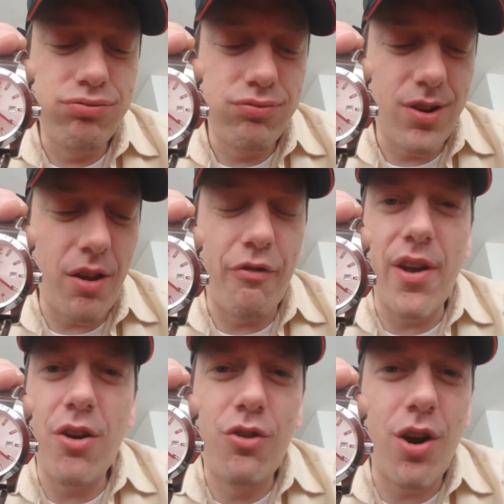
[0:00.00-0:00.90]

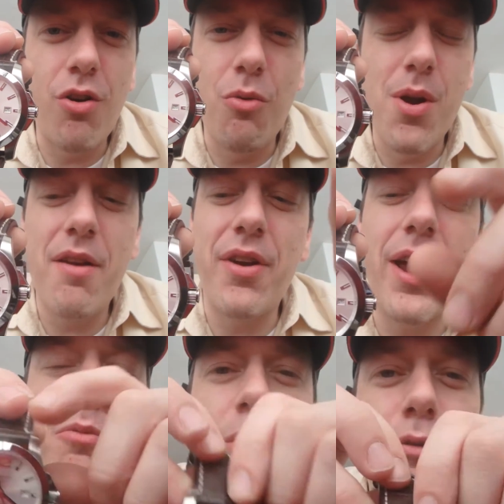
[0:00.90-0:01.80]
Velcro or whatever,
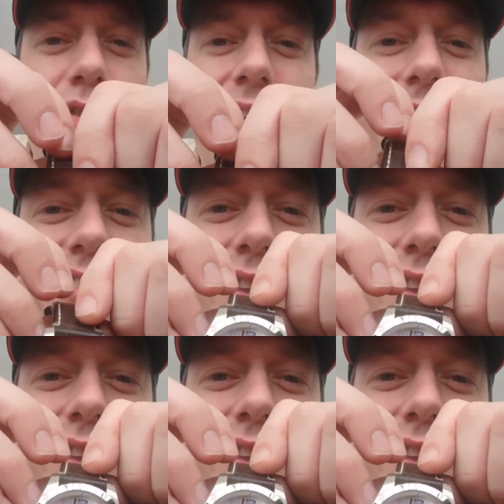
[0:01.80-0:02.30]
it will fit on